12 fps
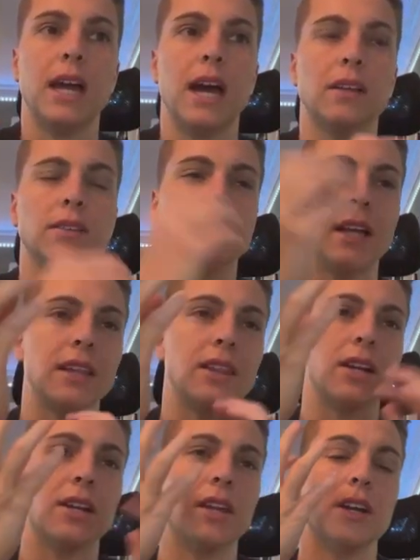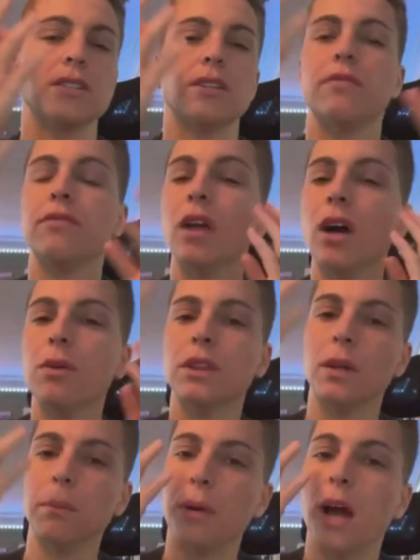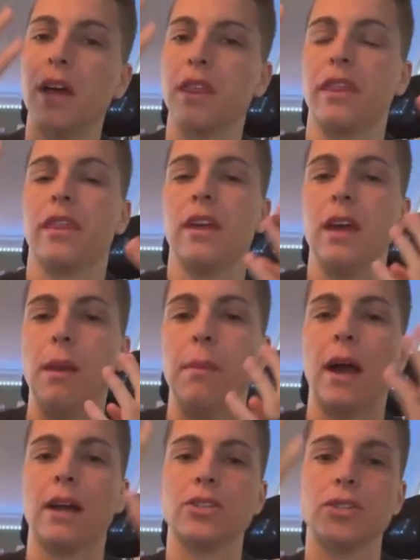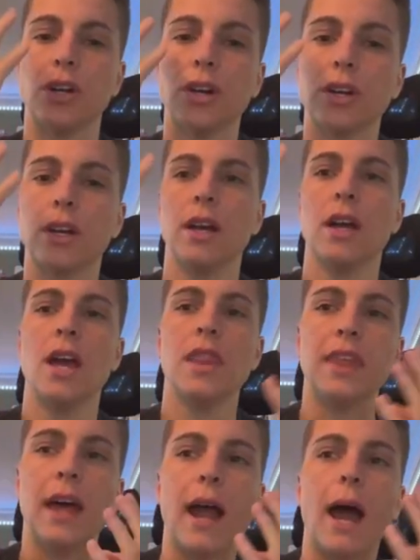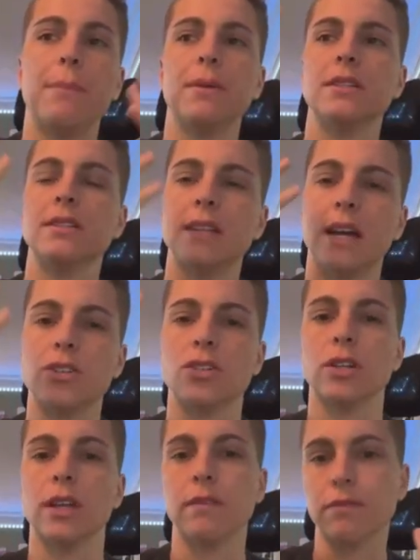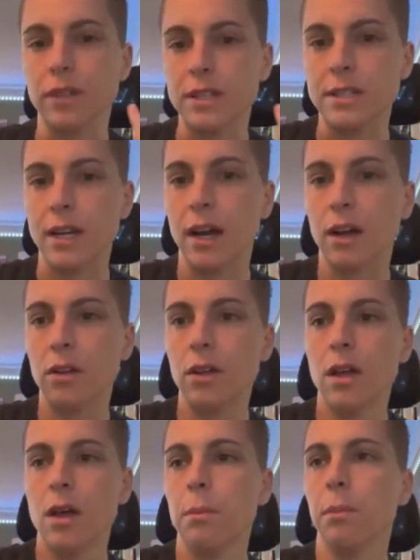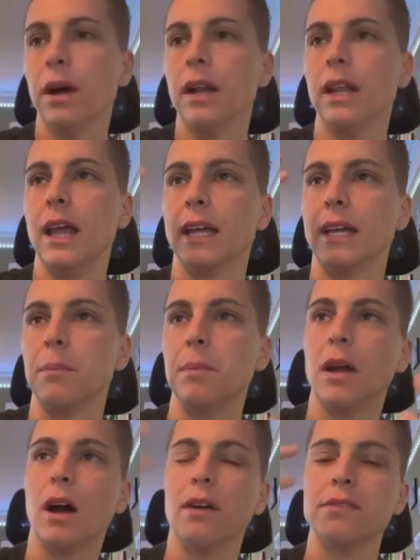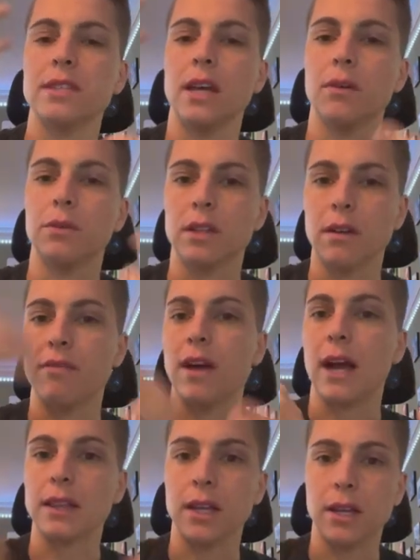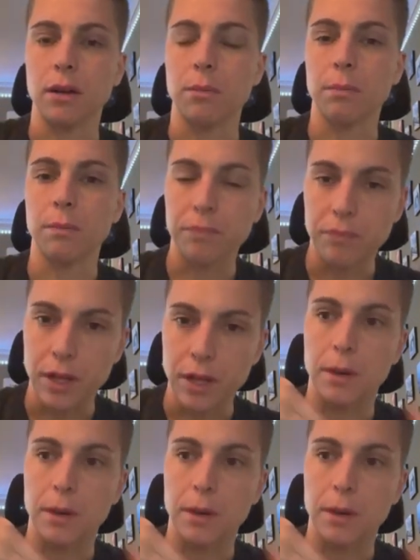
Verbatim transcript: but yeah, like there, there's a flow with the breath and backstroke that happens naturally in freestyle but it can be offset with the fact that your